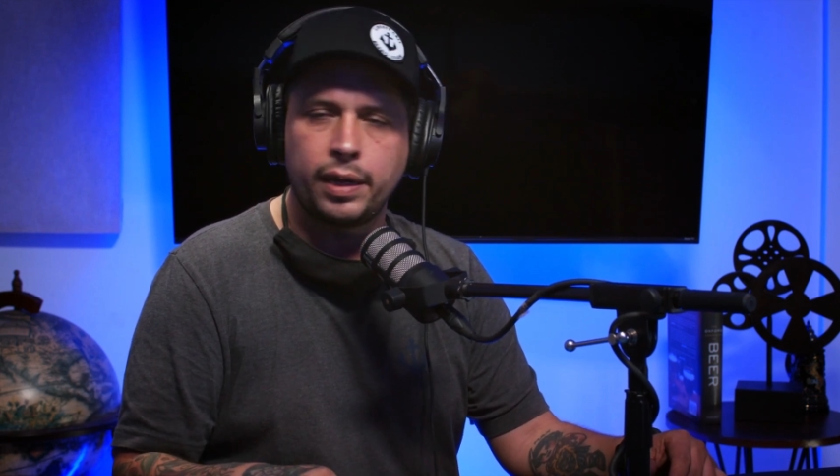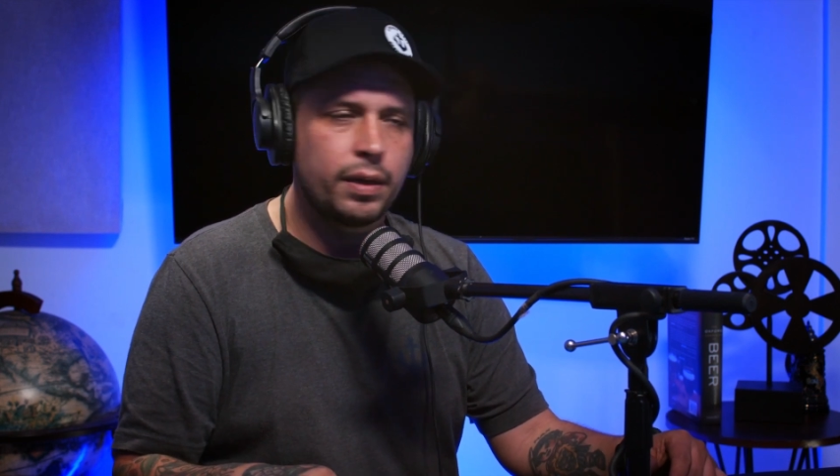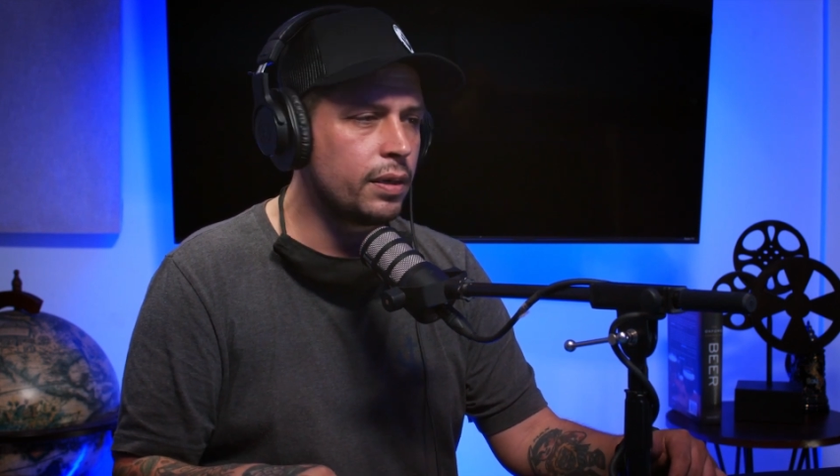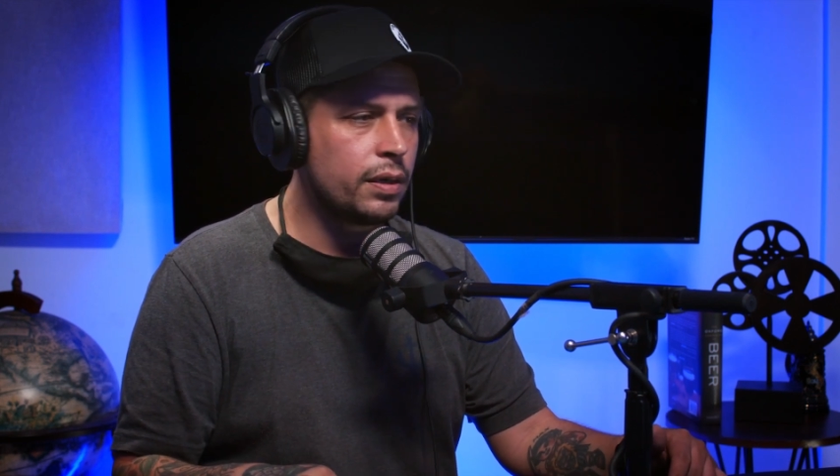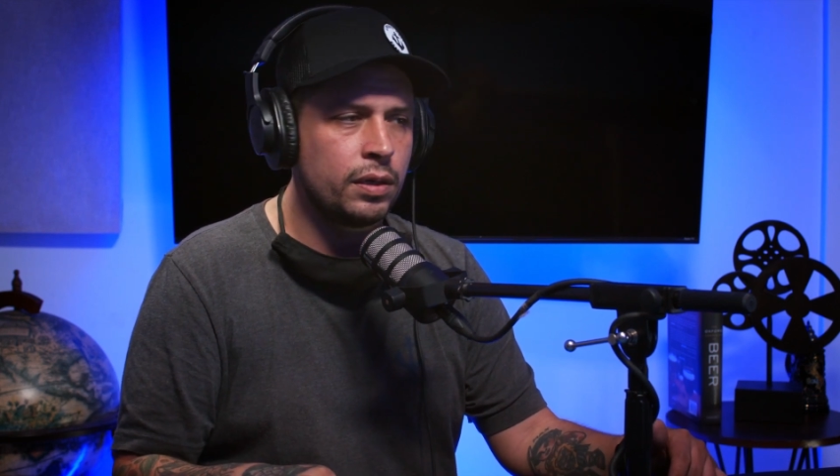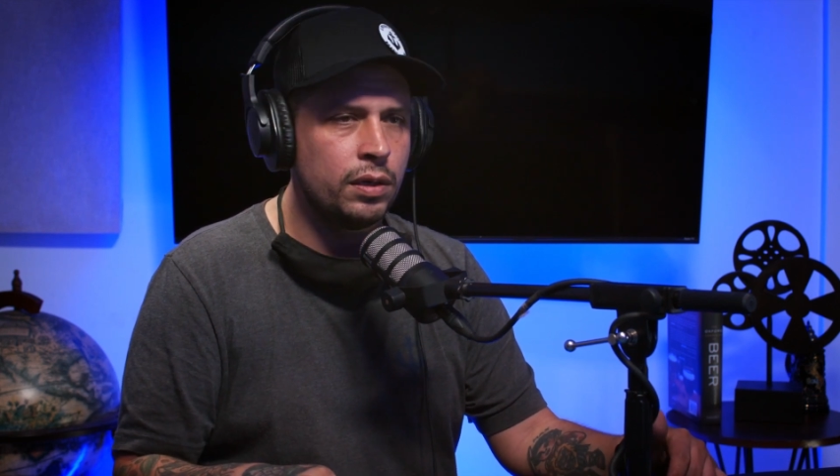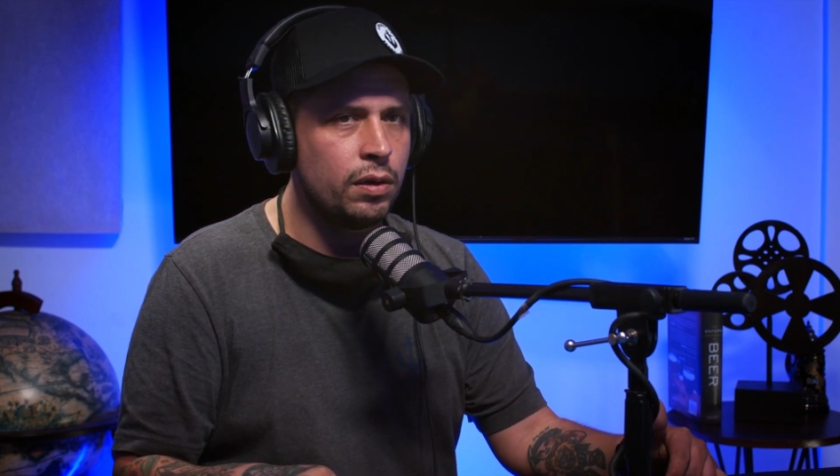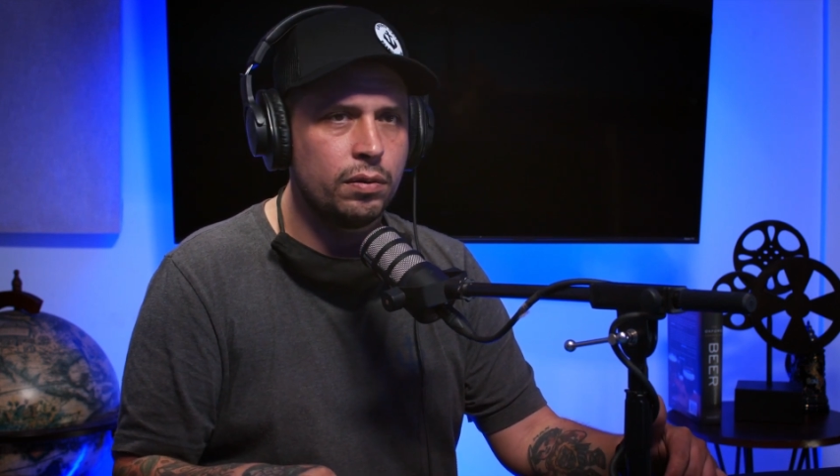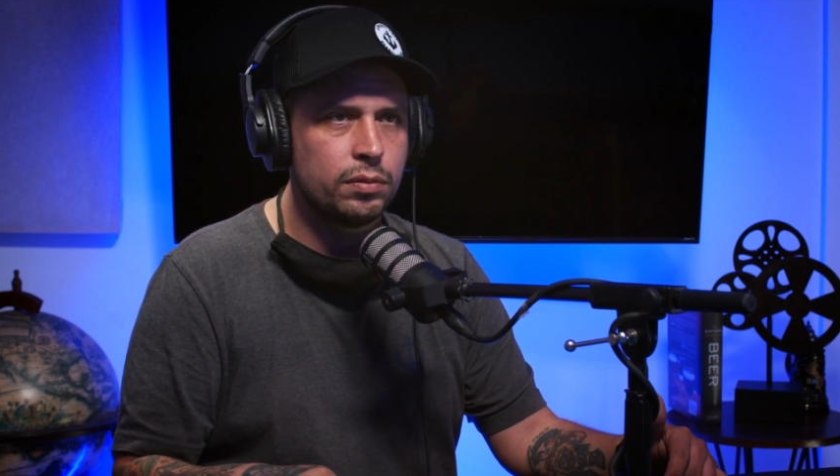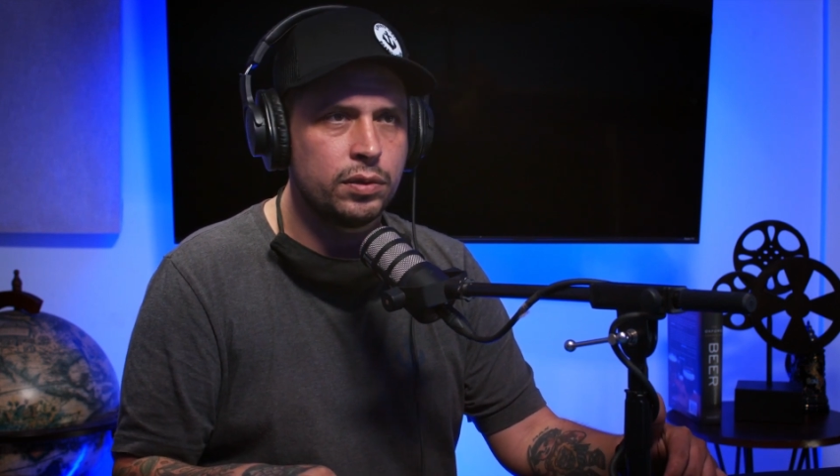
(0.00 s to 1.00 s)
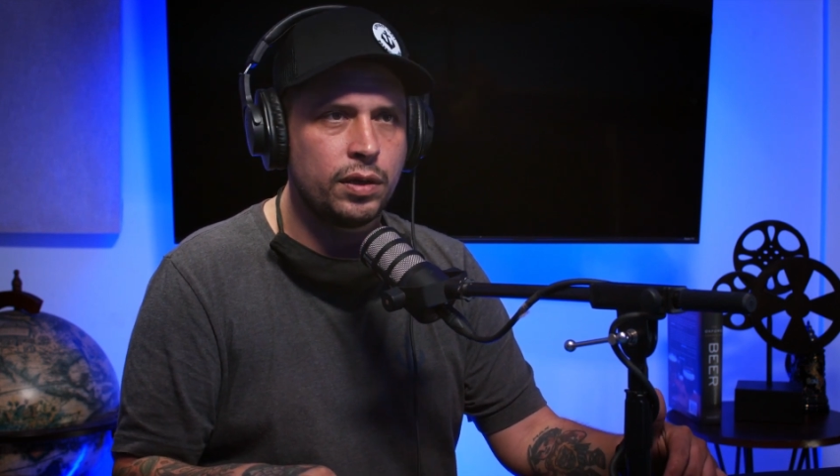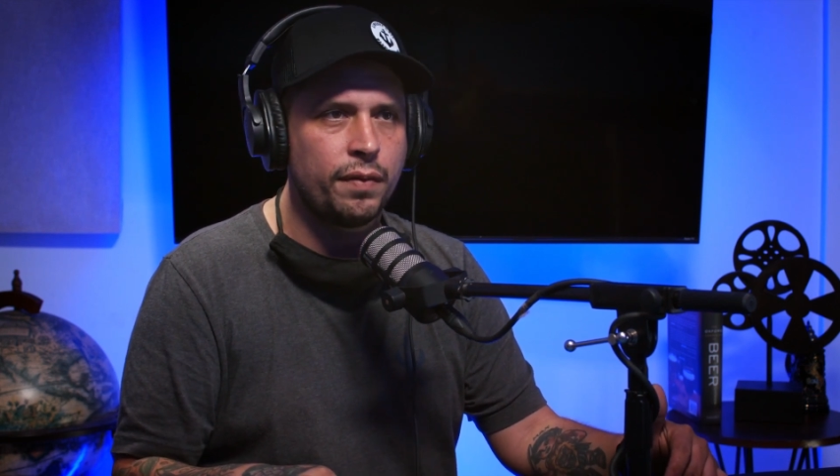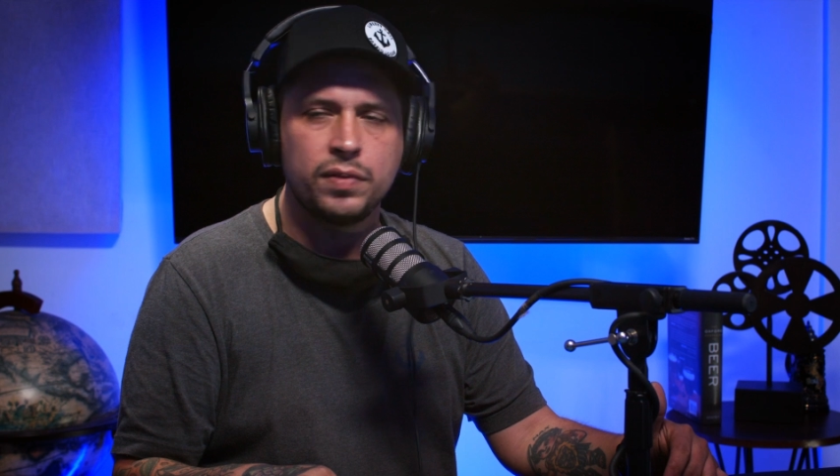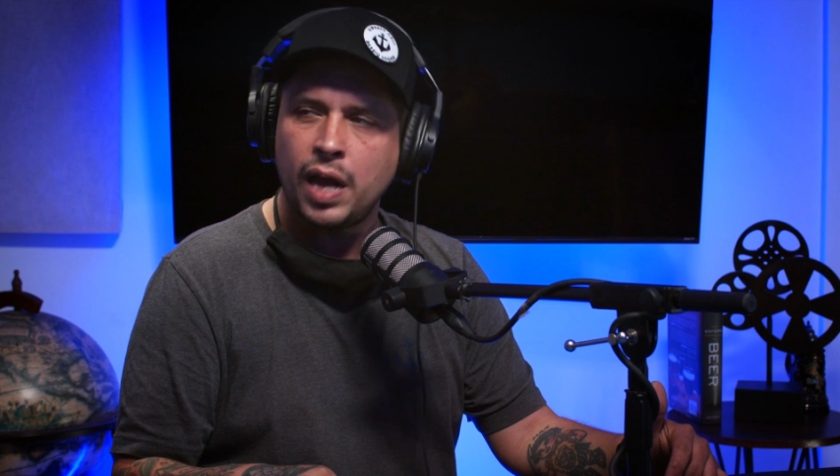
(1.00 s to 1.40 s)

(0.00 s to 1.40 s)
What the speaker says: Like, you know, you have